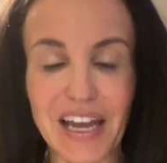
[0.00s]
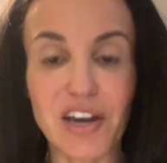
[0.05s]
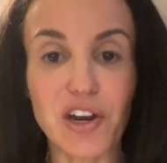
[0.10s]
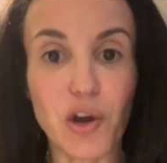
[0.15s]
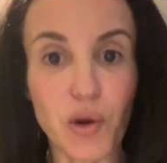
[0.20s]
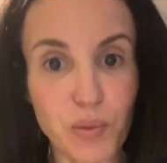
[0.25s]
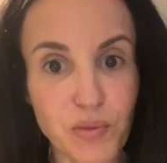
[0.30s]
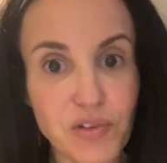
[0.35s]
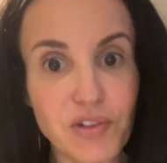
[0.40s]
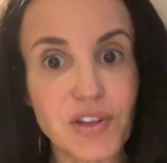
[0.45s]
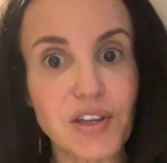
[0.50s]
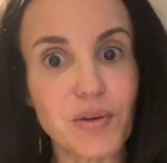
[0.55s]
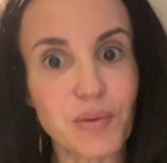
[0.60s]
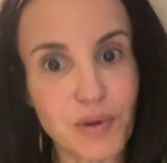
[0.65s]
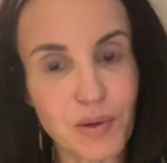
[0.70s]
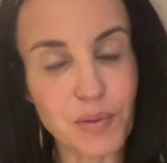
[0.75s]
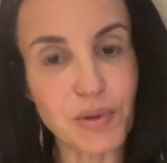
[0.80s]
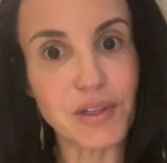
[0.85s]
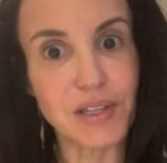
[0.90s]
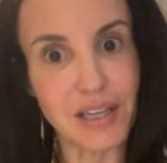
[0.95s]
And hopefully,
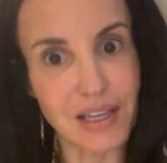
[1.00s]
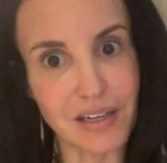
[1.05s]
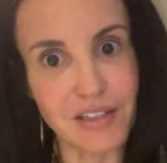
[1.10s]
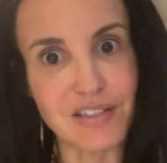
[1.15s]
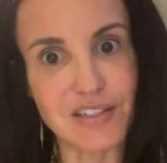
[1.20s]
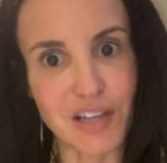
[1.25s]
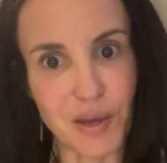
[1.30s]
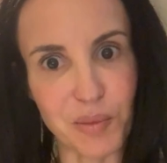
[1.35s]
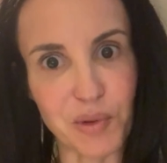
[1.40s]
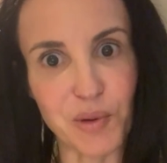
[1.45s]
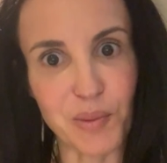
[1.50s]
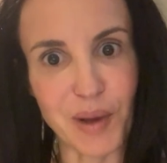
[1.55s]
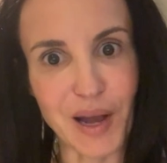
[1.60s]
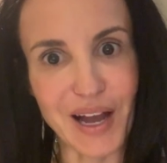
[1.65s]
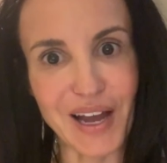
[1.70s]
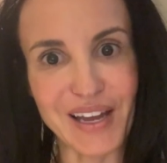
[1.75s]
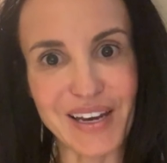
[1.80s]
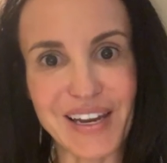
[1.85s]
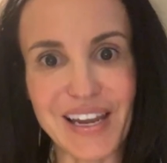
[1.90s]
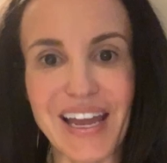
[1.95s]
we will need a summer
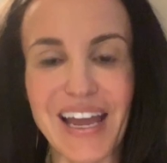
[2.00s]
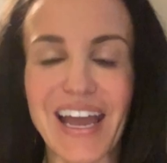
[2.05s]
bod.